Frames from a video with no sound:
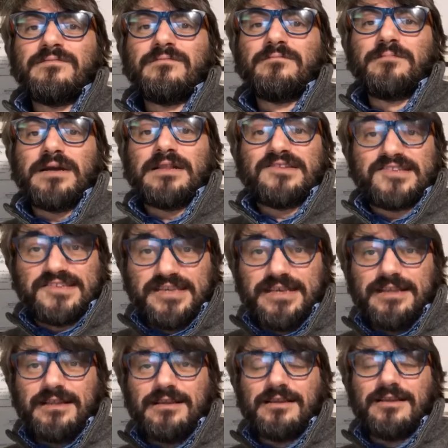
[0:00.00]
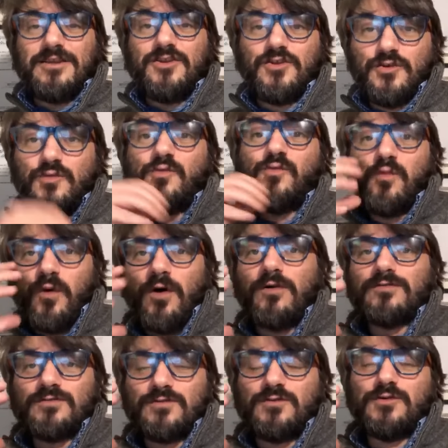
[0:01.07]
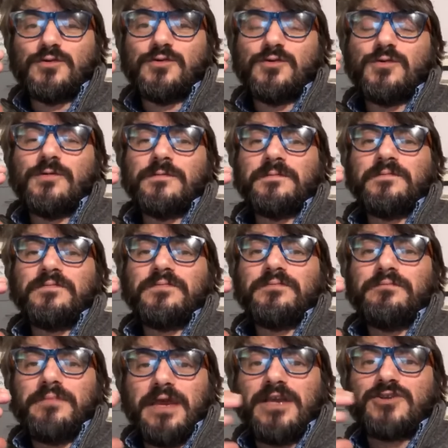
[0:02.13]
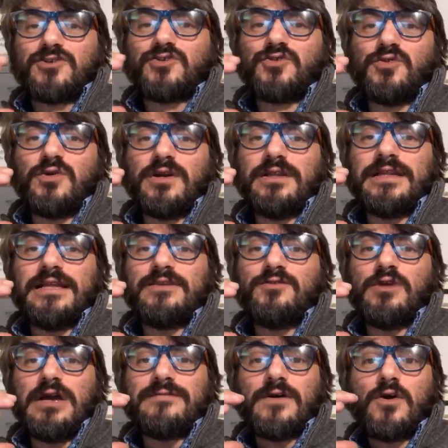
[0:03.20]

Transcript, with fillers: But still, you want to make sure that you have a